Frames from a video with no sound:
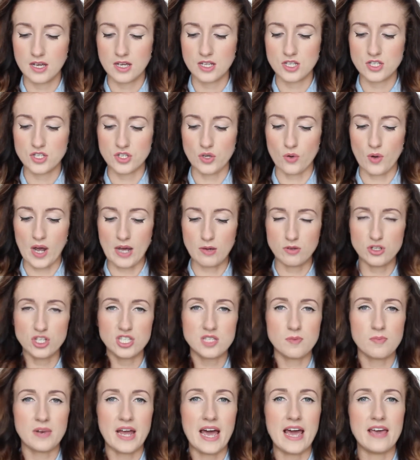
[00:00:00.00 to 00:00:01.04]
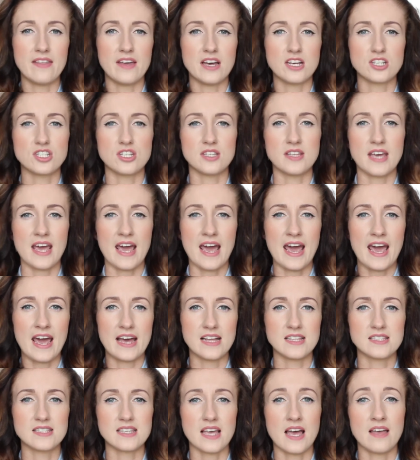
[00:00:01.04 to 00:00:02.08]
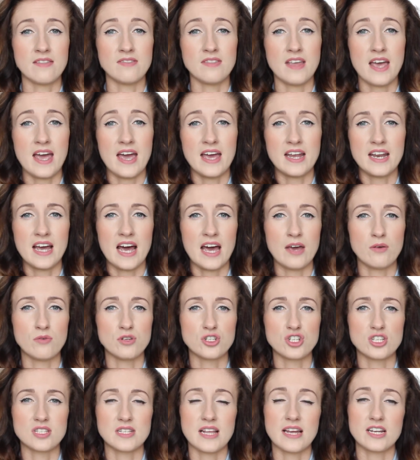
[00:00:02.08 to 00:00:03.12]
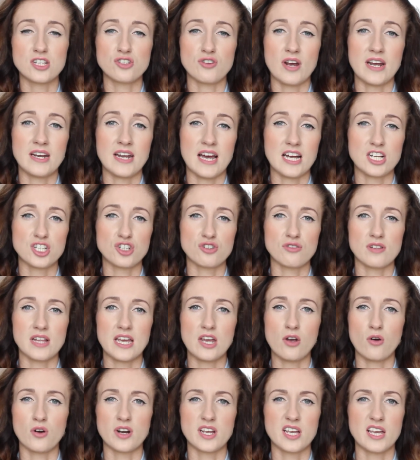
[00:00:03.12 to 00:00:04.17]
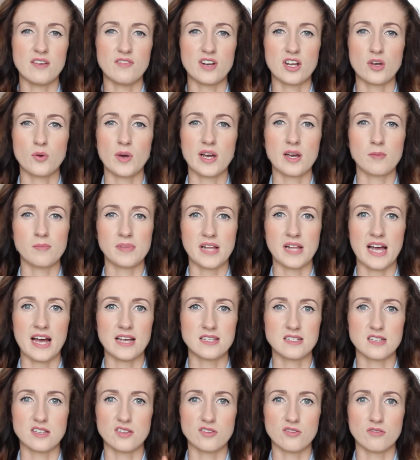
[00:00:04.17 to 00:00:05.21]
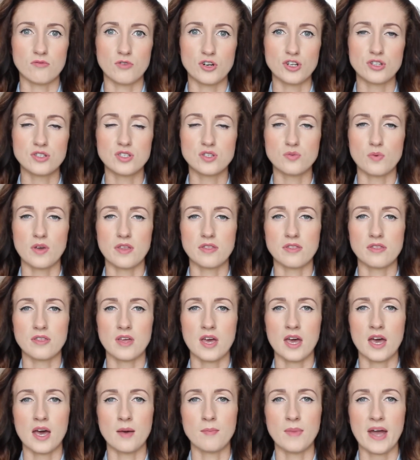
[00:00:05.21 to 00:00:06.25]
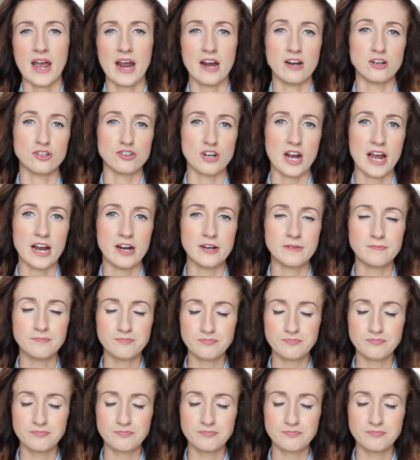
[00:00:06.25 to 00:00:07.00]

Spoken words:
So I would just apply that to the ends, and then I would just let it dry naturally or give it a quick blast at the roots with a hairdryer.